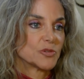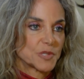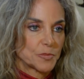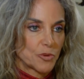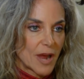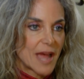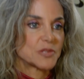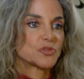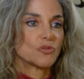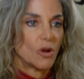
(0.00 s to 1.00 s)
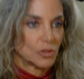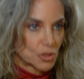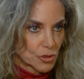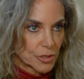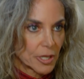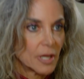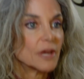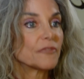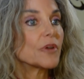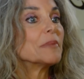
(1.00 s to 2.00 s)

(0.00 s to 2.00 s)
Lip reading: or suppressed or altered from